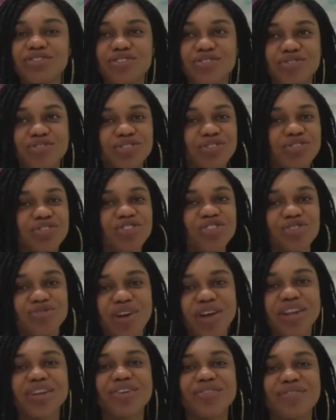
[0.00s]
She's doing, she's
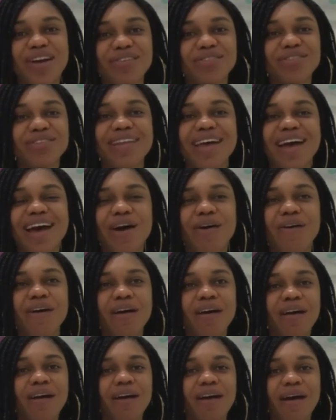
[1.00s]
running around now.
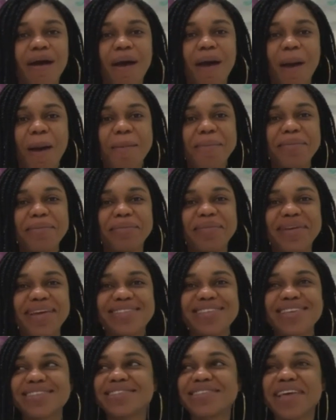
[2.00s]
Um,
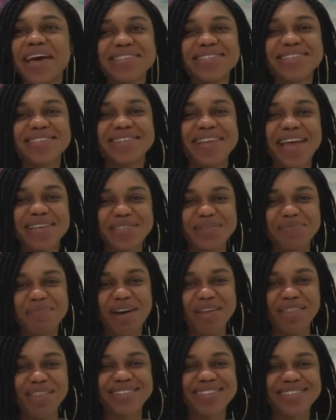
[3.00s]
it's exciting as a
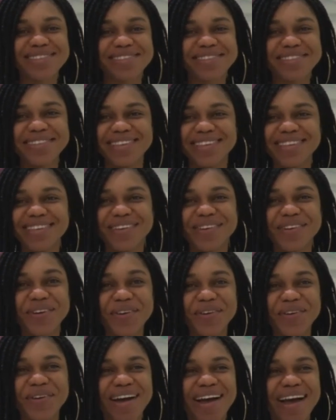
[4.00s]
mother to see, you
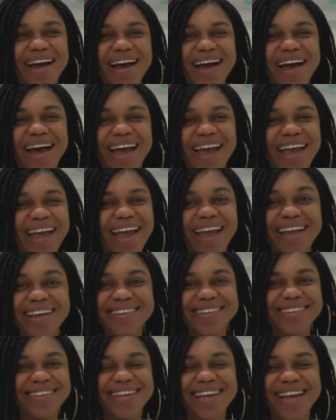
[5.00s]
know.
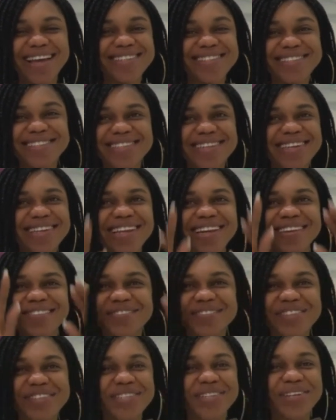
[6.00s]
I, I, I didn't
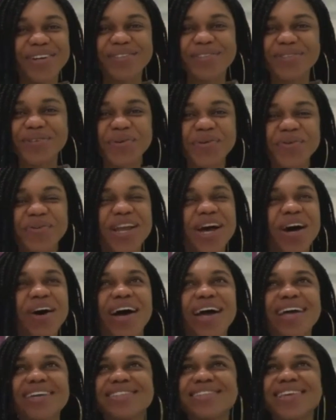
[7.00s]
envision it at all. Now
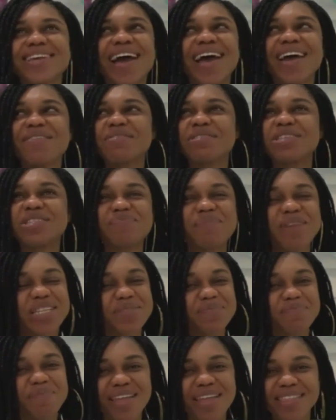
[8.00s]
I say I
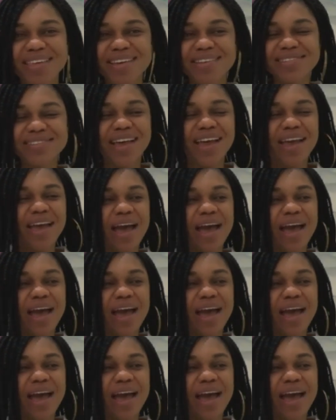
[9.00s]
respect mothers.